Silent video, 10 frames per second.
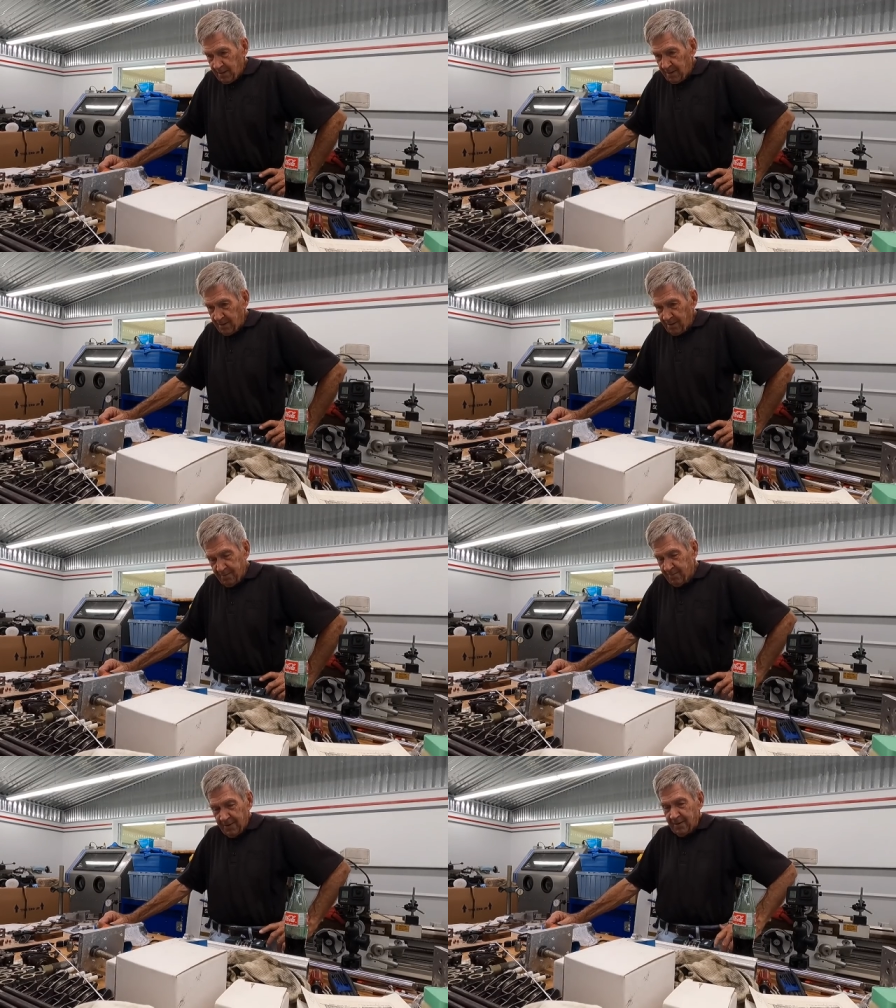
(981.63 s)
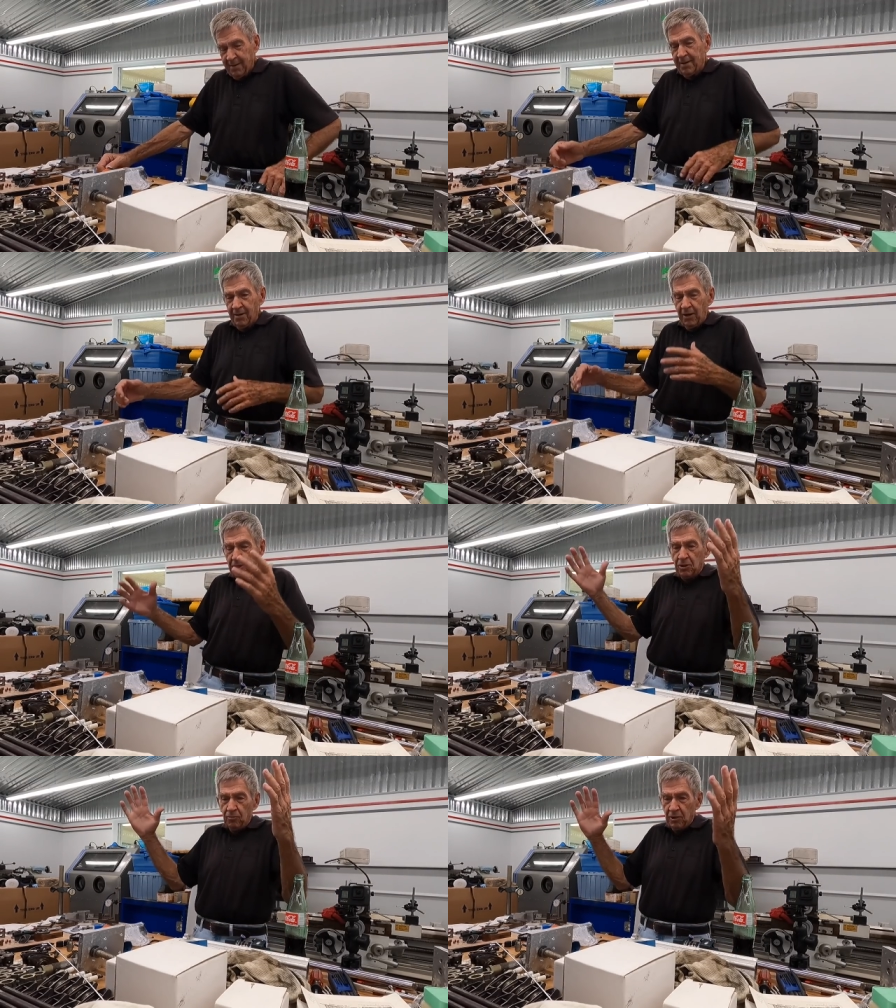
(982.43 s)
the
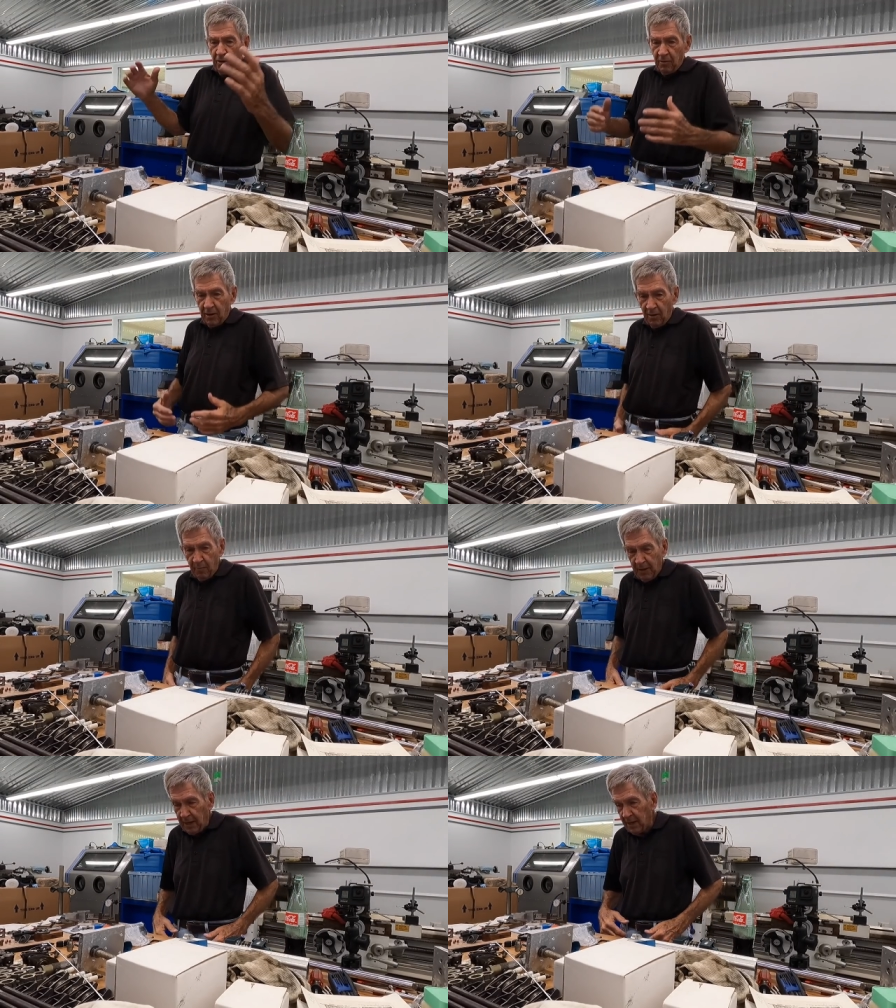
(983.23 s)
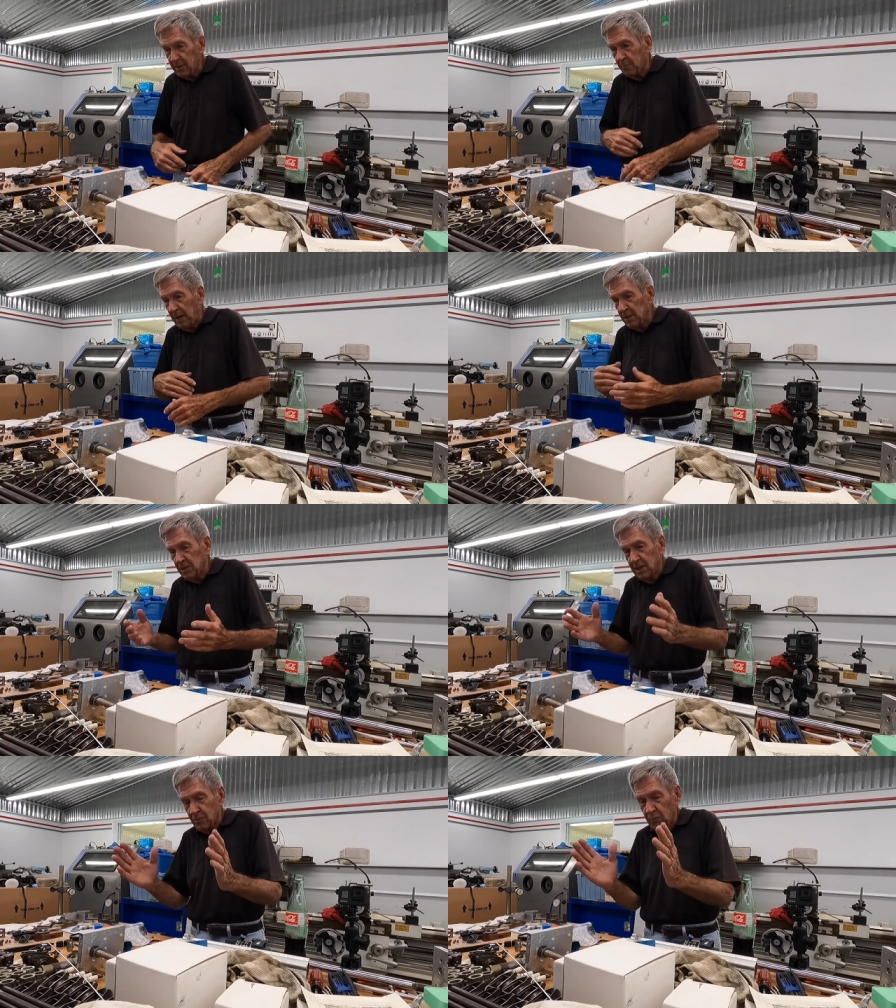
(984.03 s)
list goes on and on. But hey, it's
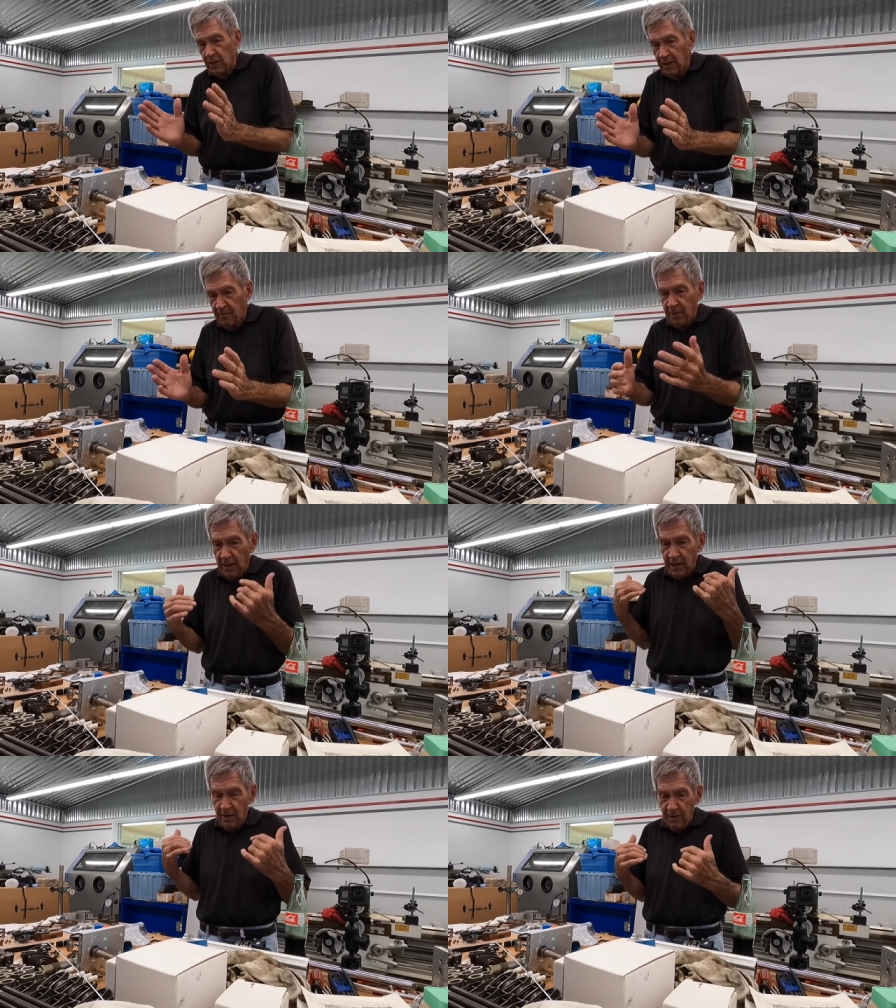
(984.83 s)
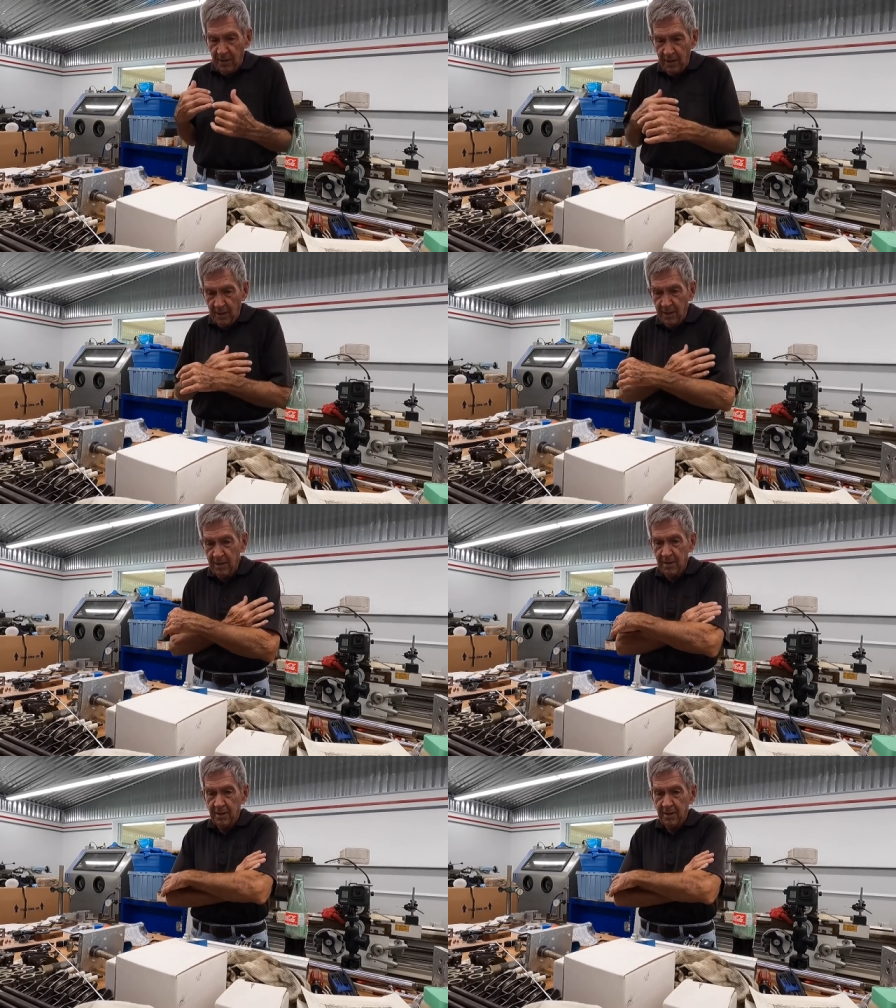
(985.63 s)
past tense. We live now, not then.